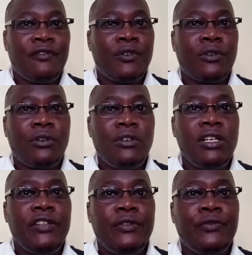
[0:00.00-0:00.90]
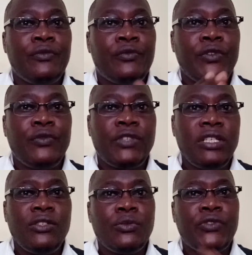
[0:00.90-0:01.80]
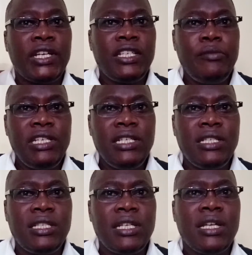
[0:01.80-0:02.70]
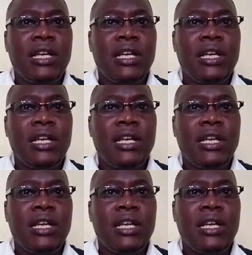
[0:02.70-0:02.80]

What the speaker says: for only 15 to 30 minutes.